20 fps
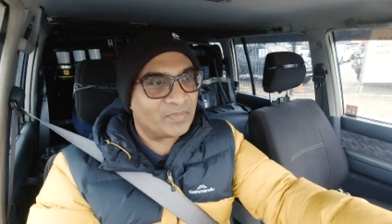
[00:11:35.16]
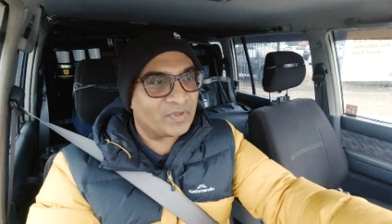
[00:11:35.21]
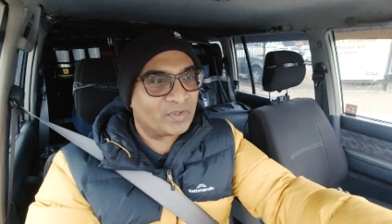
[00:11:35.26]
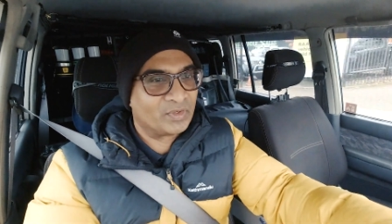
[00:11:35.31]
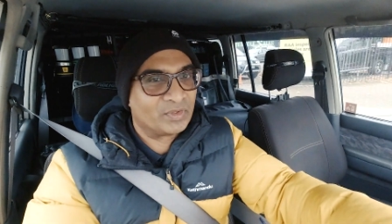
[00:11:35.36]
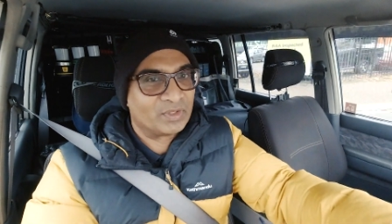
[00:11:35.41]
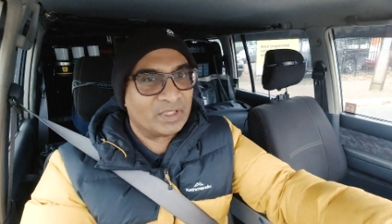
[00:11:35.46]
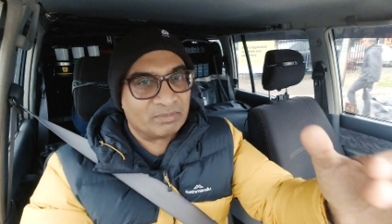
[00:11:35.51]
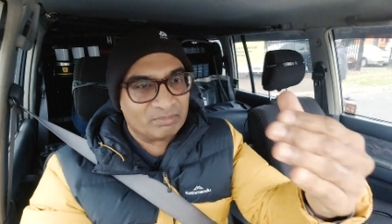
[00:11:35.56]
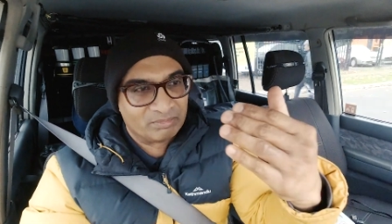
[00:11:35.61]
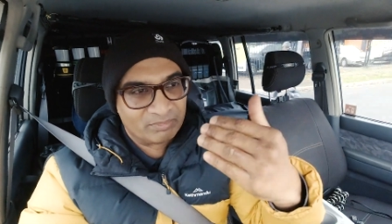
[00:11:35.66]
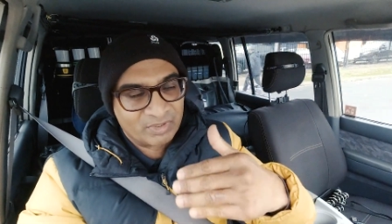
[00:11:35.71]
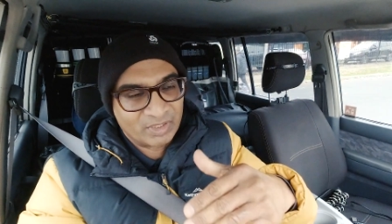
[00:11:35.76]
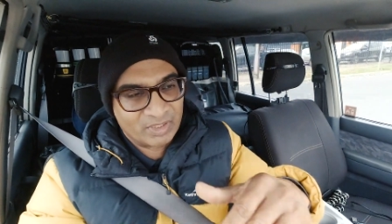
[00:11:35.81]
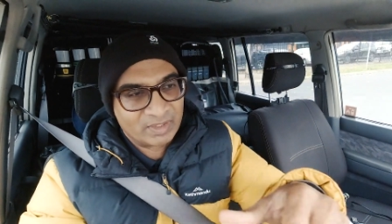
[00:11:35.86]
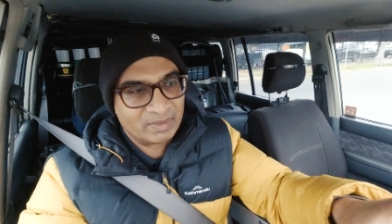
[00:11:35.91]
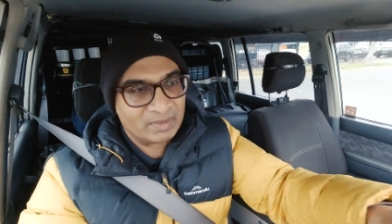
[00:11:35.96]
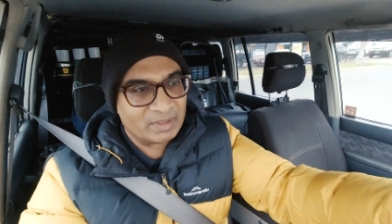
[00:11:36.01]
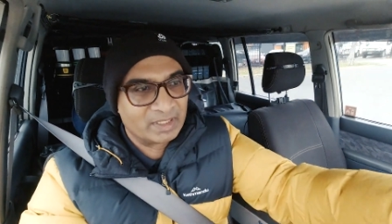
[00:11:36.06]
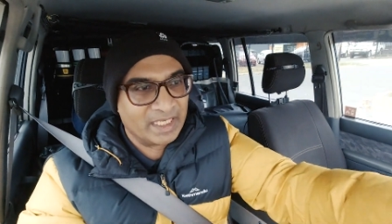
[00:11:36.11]
through the
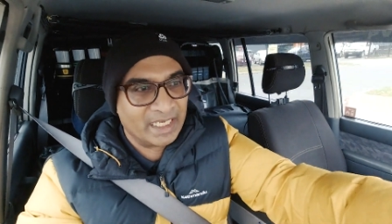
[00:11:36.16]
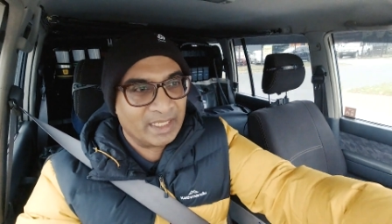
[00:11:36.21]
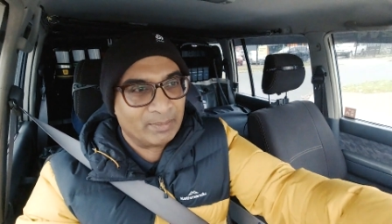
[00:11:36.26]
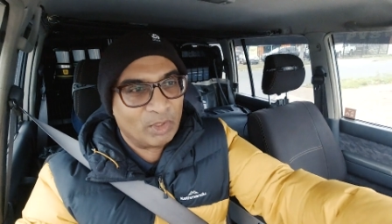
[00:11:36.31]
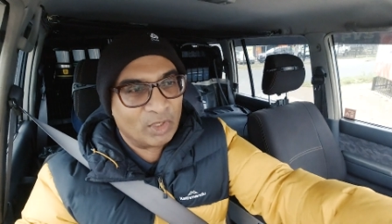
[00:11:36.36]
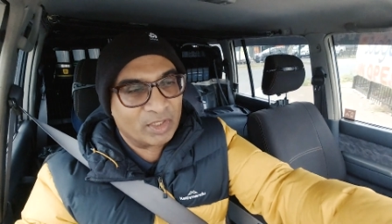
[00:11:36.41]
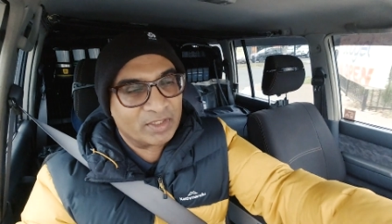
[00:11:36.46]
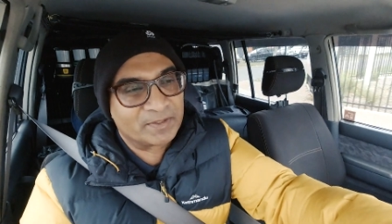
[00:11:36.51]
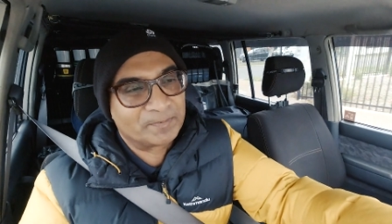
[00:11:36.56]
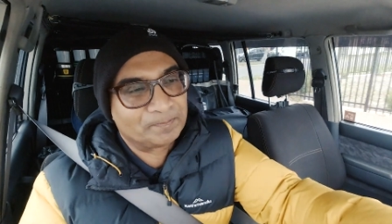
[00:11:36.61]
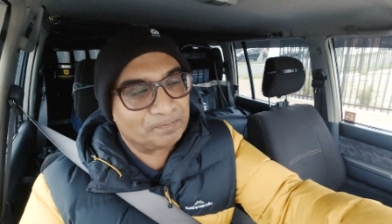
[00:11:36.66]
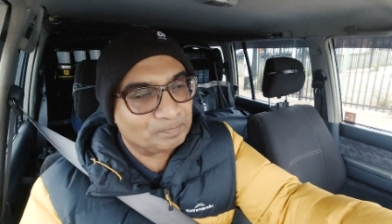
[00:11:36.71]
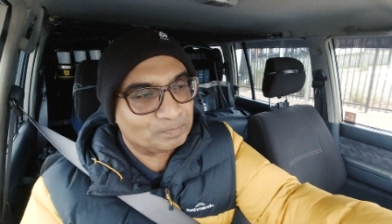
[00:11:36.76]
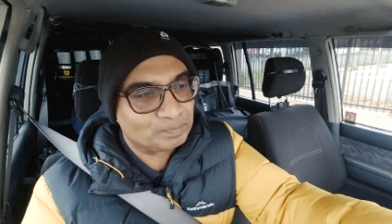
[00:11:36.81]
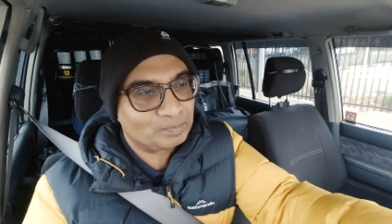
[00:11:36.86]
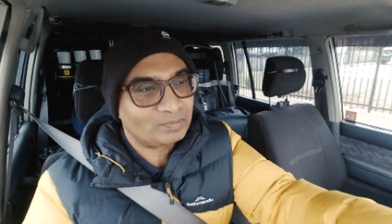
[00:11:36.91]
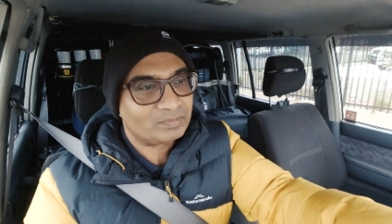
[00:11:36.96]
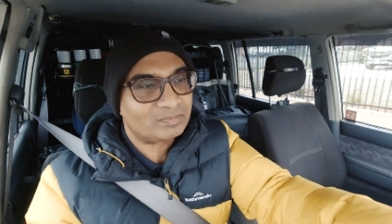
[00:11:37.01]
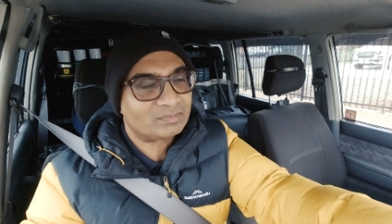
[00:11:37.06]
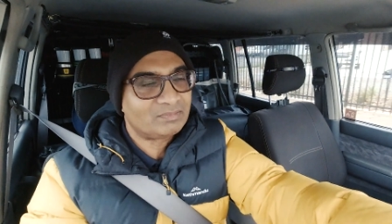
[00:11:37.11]
gearbox.
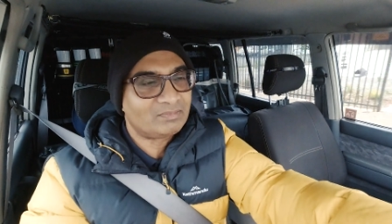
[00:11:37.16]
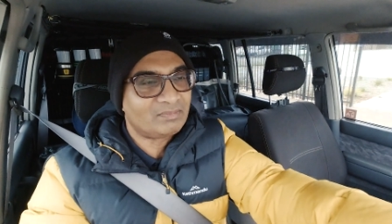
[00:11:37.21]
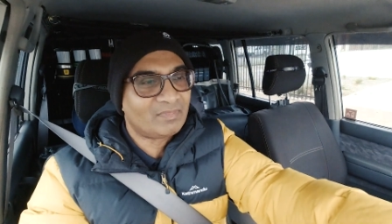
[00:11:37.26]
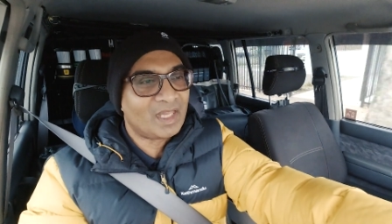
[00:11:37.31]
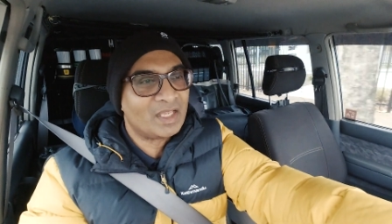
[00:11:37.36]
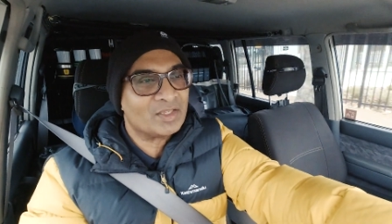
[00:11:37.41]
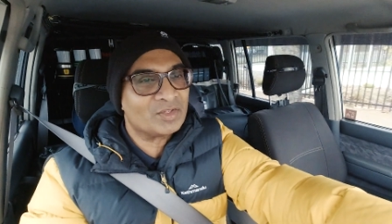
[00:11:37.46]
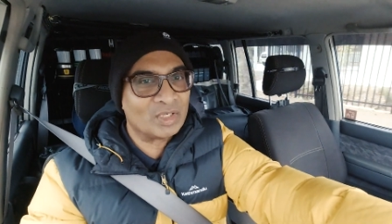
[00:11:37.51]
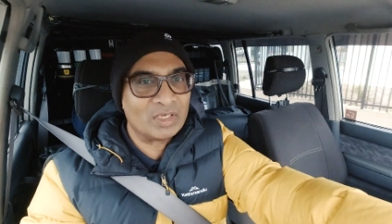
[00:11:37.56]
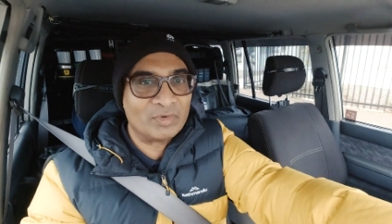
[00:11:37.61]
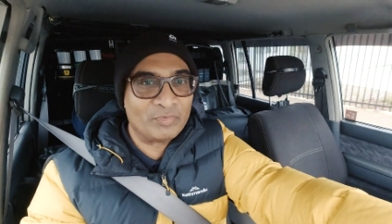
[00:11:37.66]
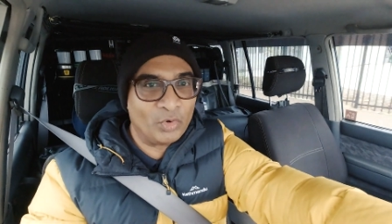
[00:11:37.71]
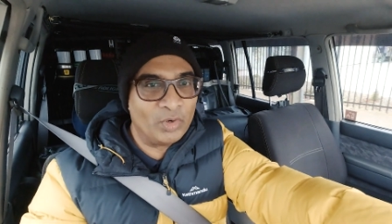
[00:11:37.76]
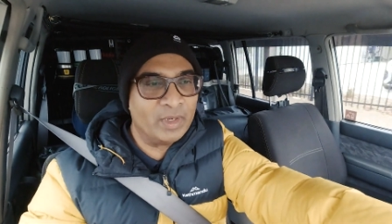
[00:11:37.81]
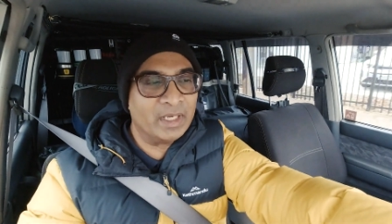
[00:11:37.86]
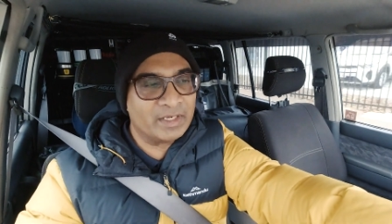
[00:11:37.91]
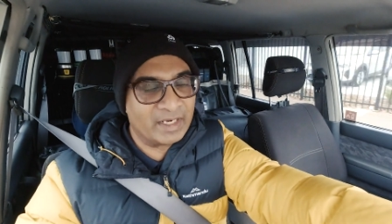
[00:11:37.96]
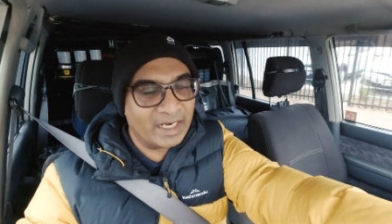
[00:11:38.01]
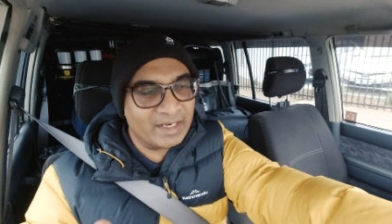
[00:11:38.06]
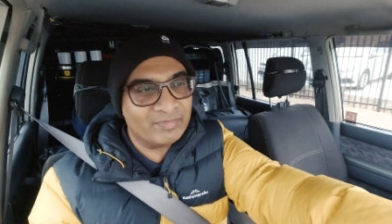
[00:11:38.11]
So the
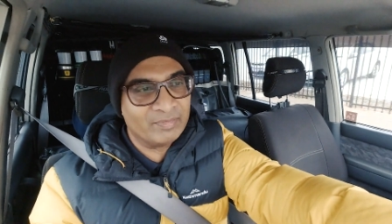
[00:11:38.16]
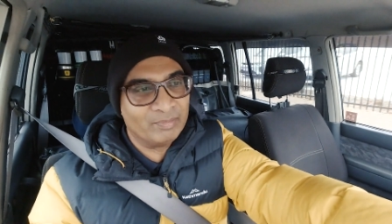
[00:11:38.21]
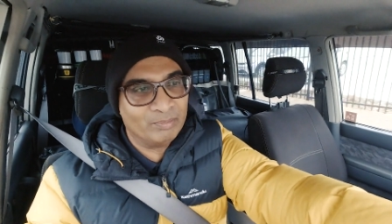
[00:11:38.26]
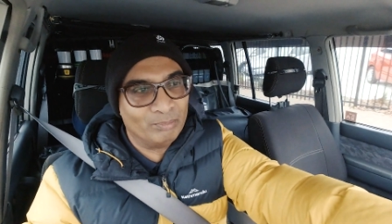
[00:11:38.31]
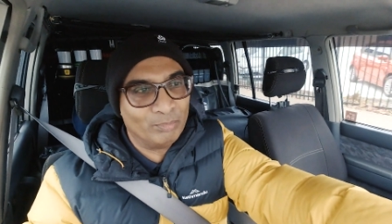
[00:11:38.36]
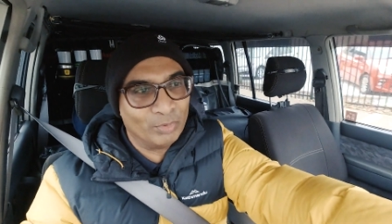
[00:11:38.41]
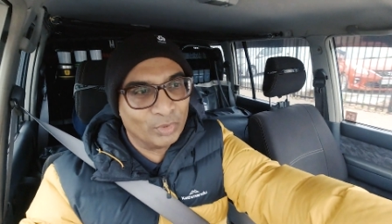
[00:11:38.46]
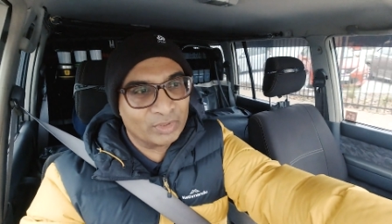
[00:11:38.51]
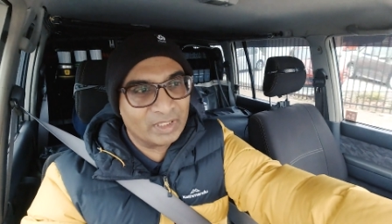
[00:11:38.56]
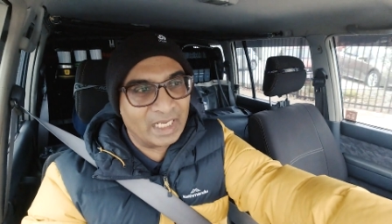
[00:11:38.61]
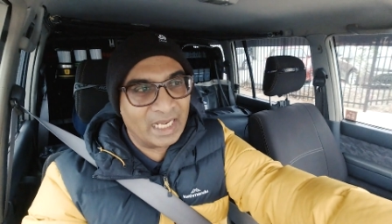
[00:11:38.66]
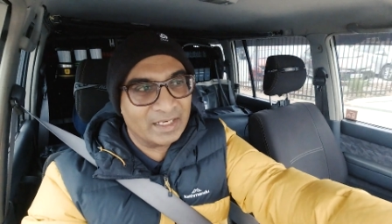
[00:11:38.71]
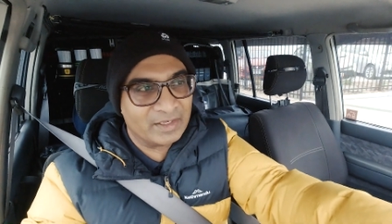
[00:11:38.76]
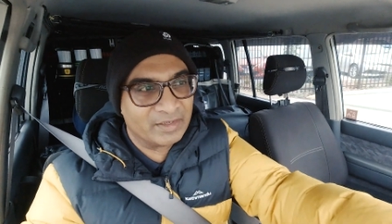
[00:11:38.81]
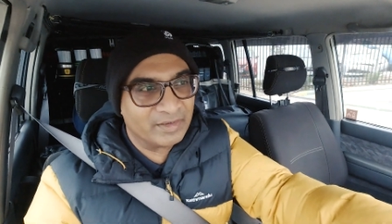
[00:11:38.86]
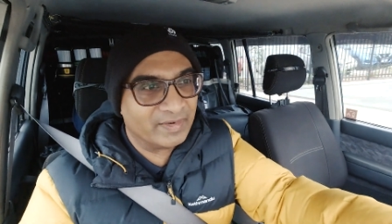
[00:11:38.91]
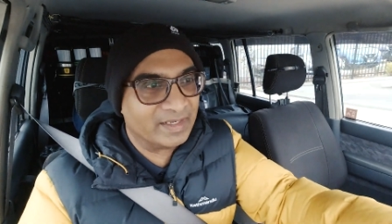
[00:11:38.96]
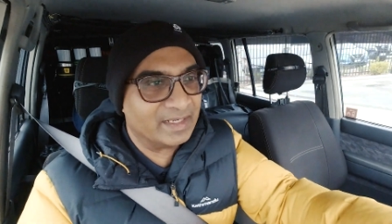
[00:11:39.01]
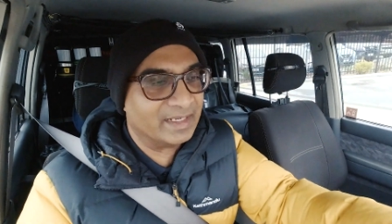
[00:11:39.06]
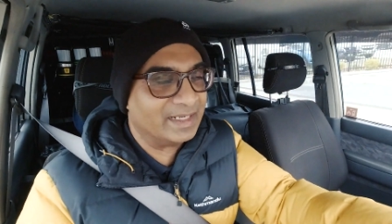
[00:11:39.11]
four-wheel drive both are
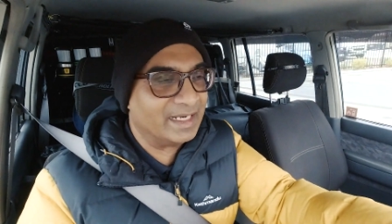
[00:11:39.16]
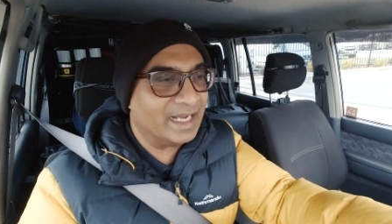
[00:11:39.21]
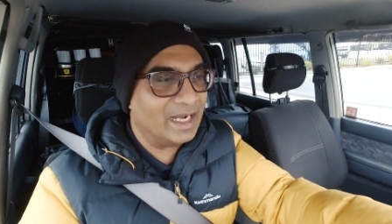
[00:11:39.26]
driven.